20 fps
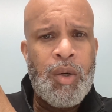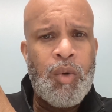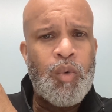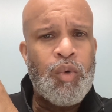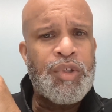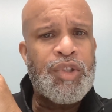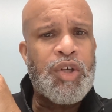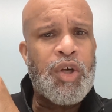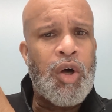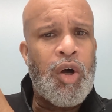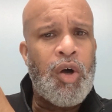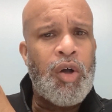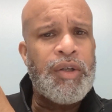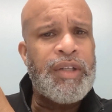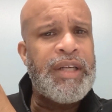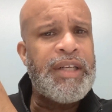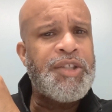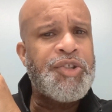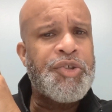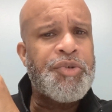was called
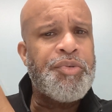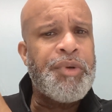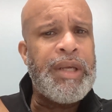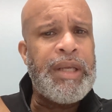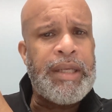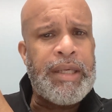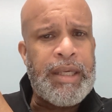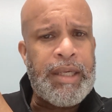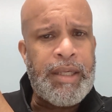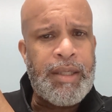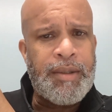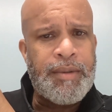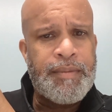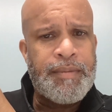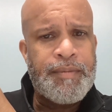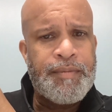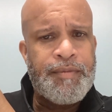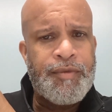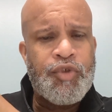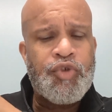a treaty,
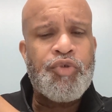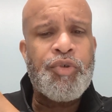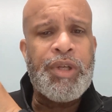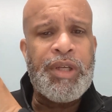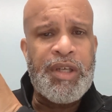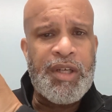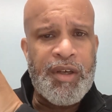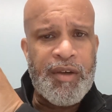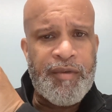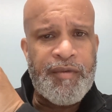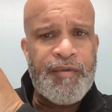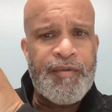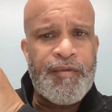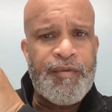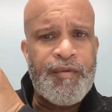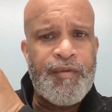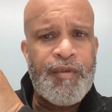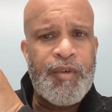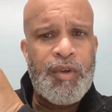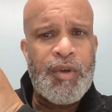Treaty of
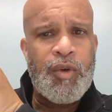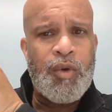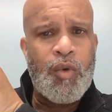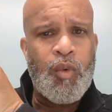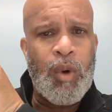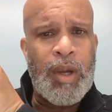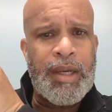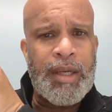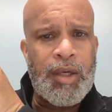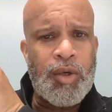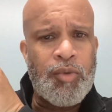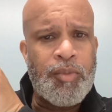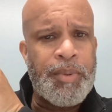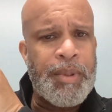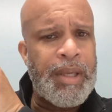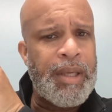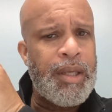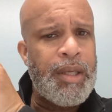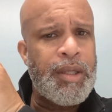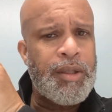
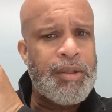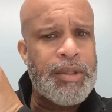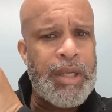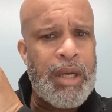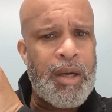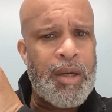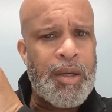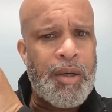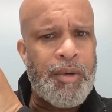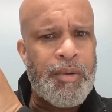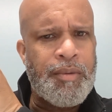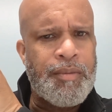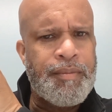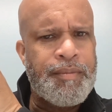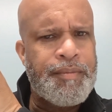Guadalupe Hidalgo.